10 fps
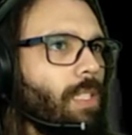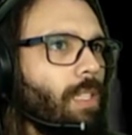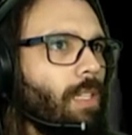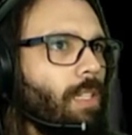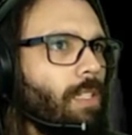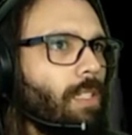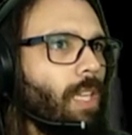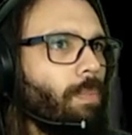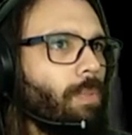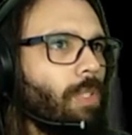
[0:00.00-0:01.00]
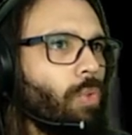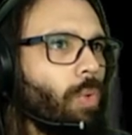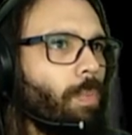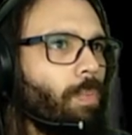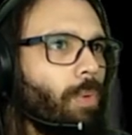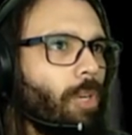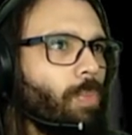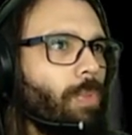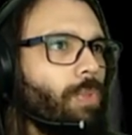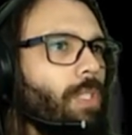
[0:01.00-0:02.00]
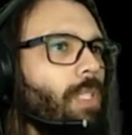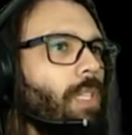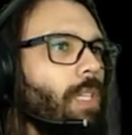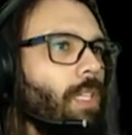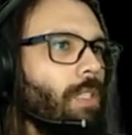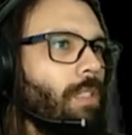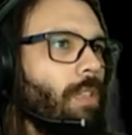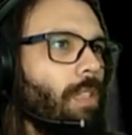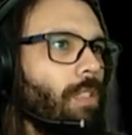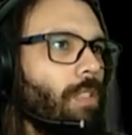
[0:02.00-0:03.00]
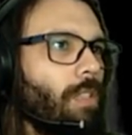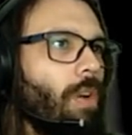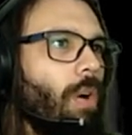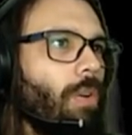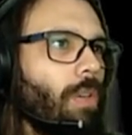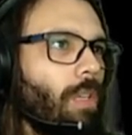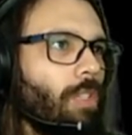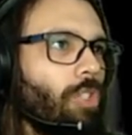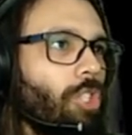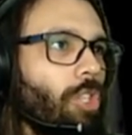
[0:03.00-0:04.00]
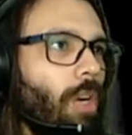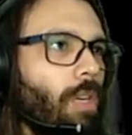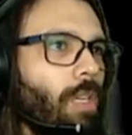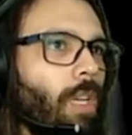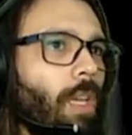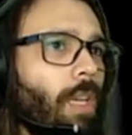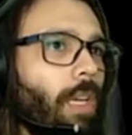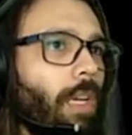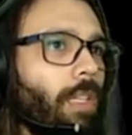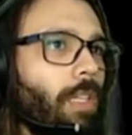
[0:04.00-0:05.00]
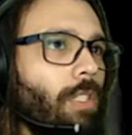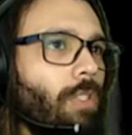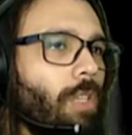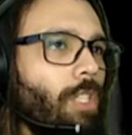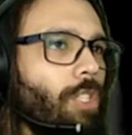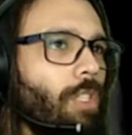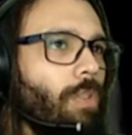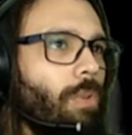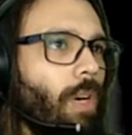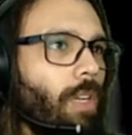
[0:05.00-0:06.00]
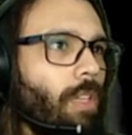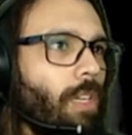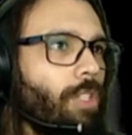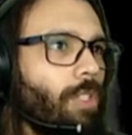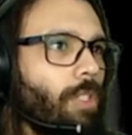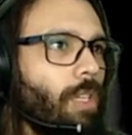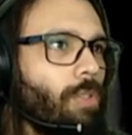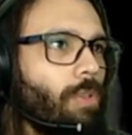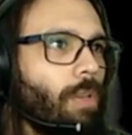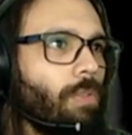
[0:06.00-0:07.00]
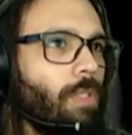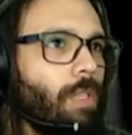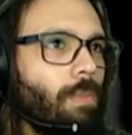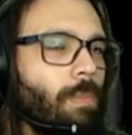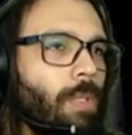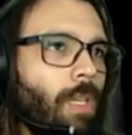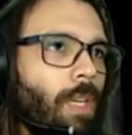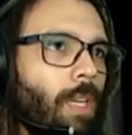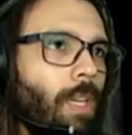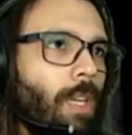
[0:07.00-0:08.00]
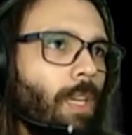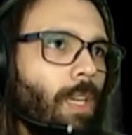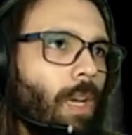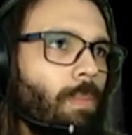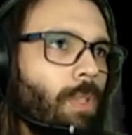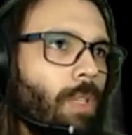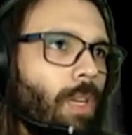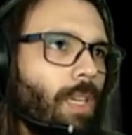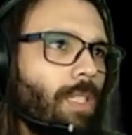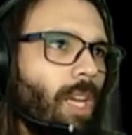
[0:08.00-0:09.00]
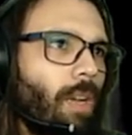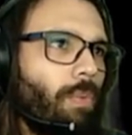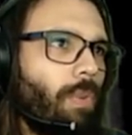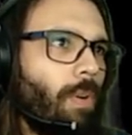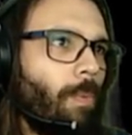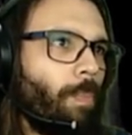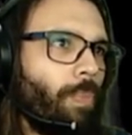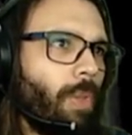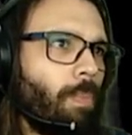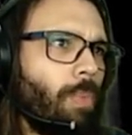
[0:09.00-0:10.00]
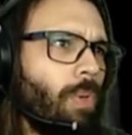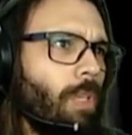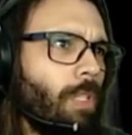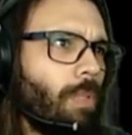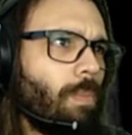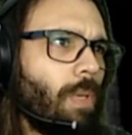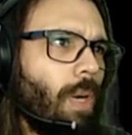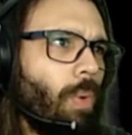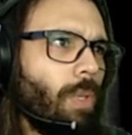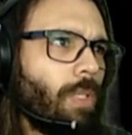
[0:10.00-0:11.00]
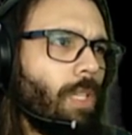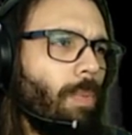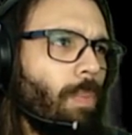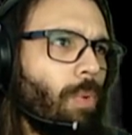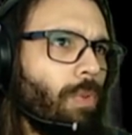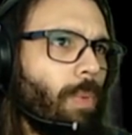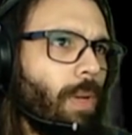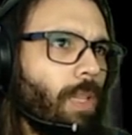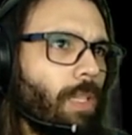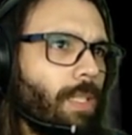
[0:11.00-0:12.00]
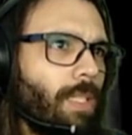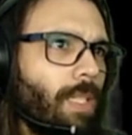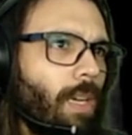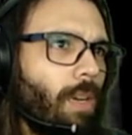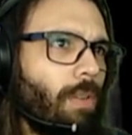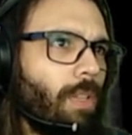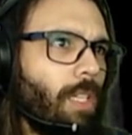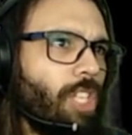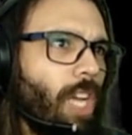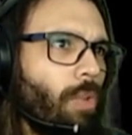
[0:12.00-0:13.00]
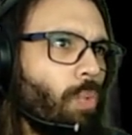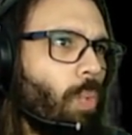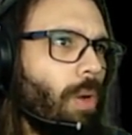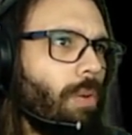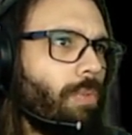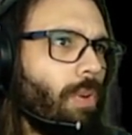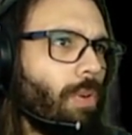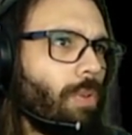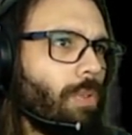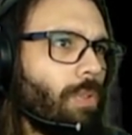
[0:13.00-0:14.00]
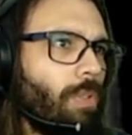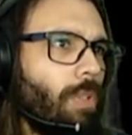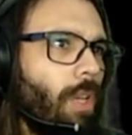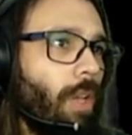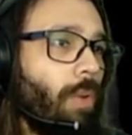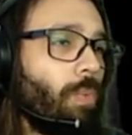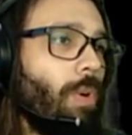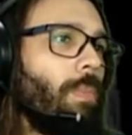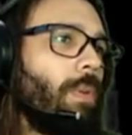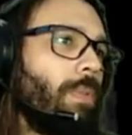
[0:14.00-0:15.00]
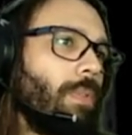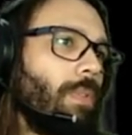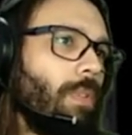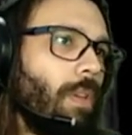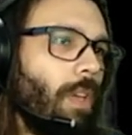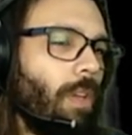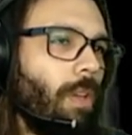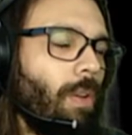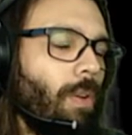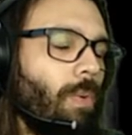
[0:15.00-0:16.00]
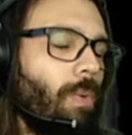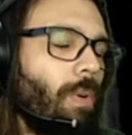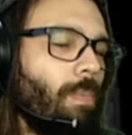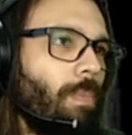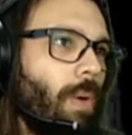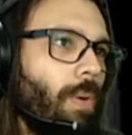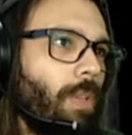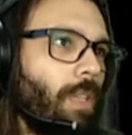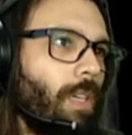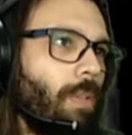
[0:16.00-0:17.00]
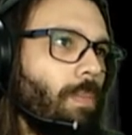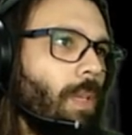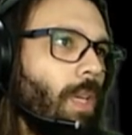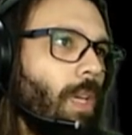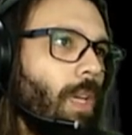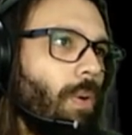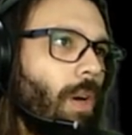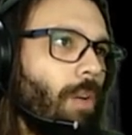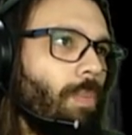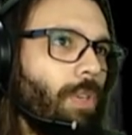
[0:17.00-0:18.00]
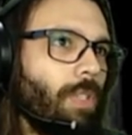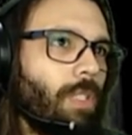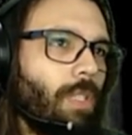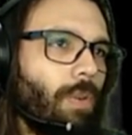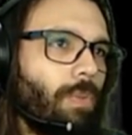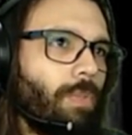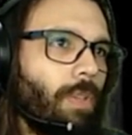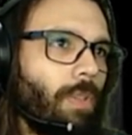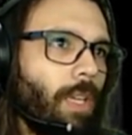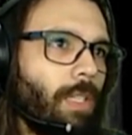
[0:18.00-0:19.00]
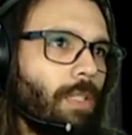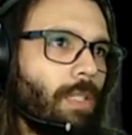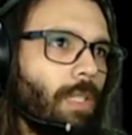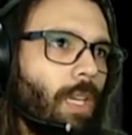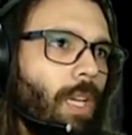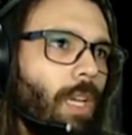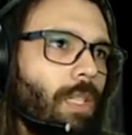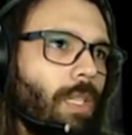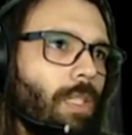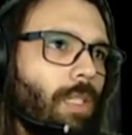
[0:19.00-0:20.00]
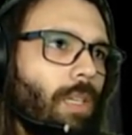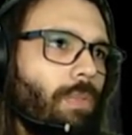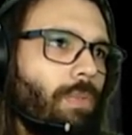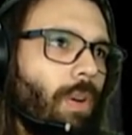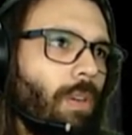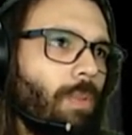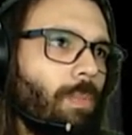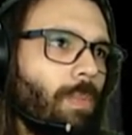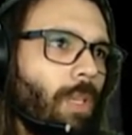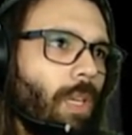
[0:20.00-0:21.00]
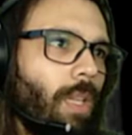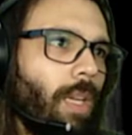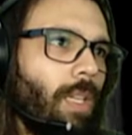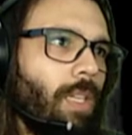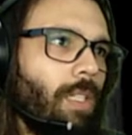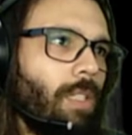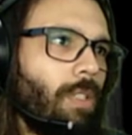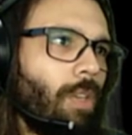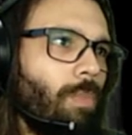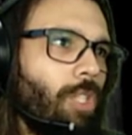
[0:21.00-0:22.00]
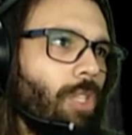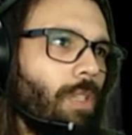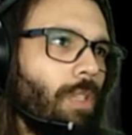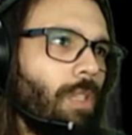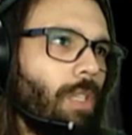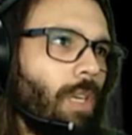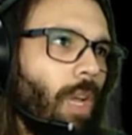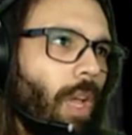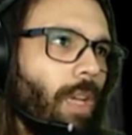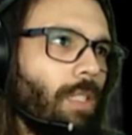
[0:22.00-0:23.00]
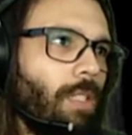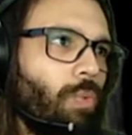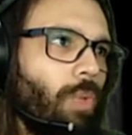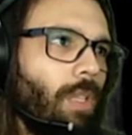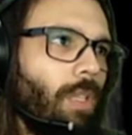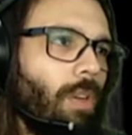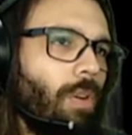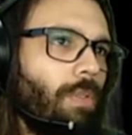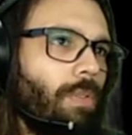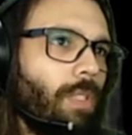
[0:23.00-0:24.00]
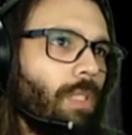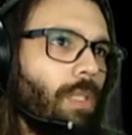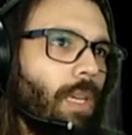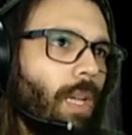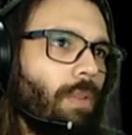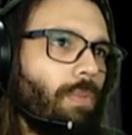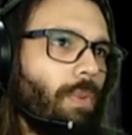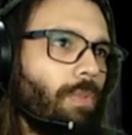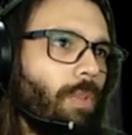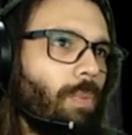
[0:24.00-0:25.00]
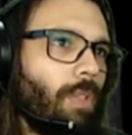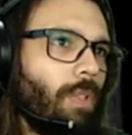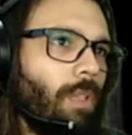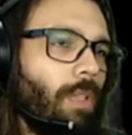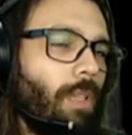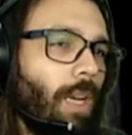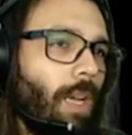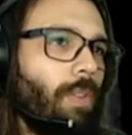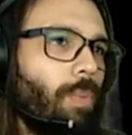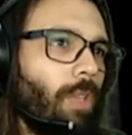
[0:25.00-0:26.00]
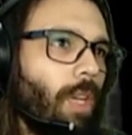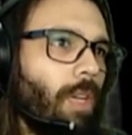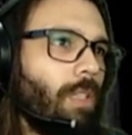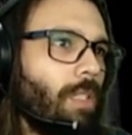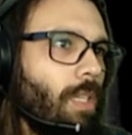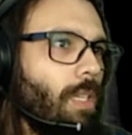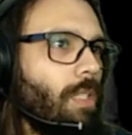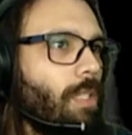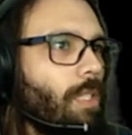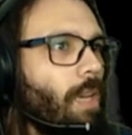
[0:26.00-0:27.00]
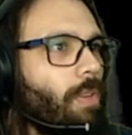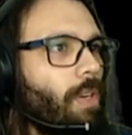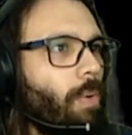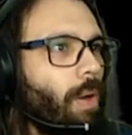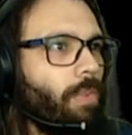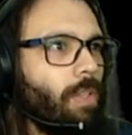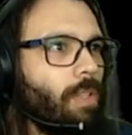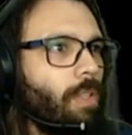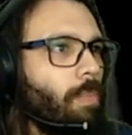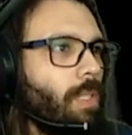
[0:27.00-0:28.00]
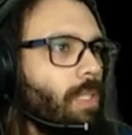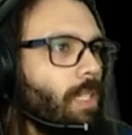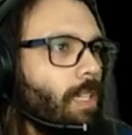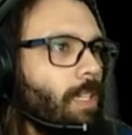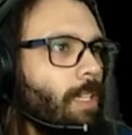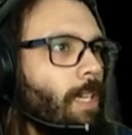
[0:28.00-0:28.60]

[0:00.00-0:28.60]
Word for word: suddenly steps into a prosperous city and starts gawking shock at the strange new architecture that surrounds them. I'm not exactly from the boonies, but I was deeply moved by the sight of the giant waterfalls in Roma, in Romaritime harbor itself, nonetheless. The third volume that this commissioner has written covers the life of the, the life the protagonist leads after arriving in the big city.